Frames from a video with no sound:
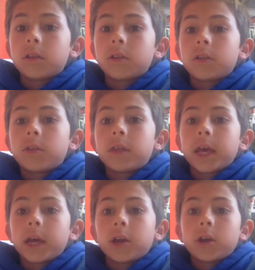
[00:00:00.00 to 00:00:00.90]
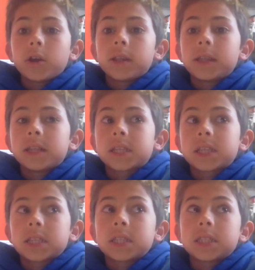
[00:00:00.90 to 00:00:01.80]
their
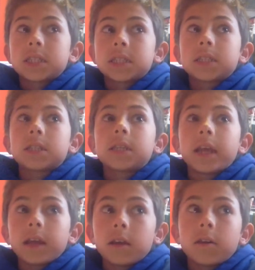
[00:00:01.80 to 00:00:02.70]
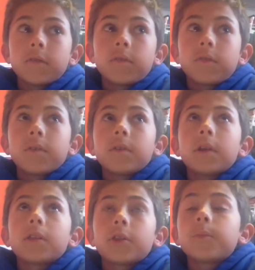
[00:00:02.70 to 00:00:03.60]
date of
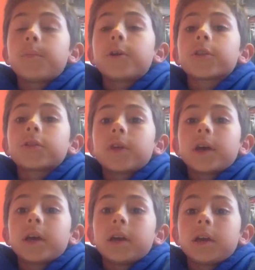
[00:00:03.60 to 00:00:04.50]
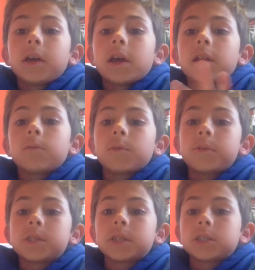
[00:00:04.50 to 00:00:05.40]
their birthday, and what
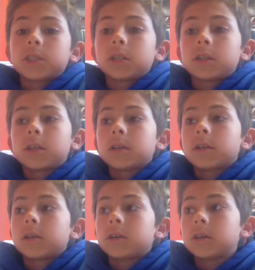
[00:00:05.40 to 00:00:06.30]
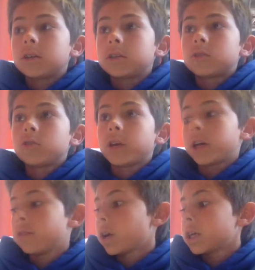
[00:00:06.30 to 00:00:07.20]
position. So yeah,
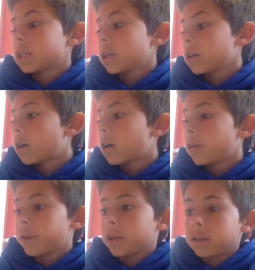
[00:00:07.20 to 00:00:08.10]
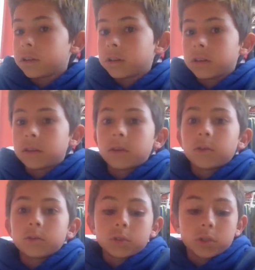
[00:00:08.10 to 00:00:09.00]
you guys can comment
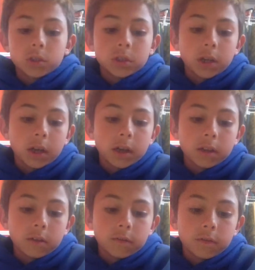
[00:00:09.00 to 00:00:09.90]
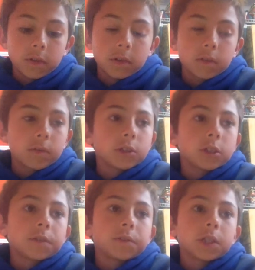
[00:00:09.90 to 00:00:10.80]
those kind of foot
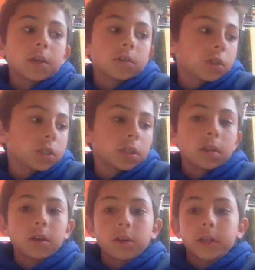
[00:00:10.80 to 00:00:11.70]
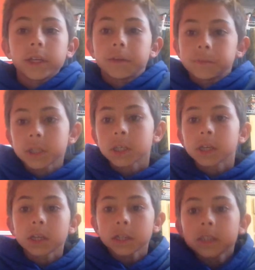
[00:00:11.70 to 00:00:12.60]
draft challenges and other teams.
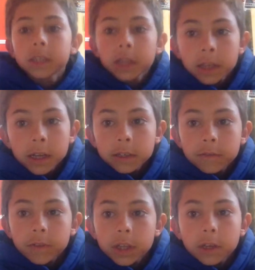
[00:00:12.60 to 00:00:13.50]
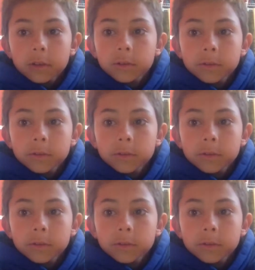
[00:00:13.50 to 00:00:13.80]
See you in the next video.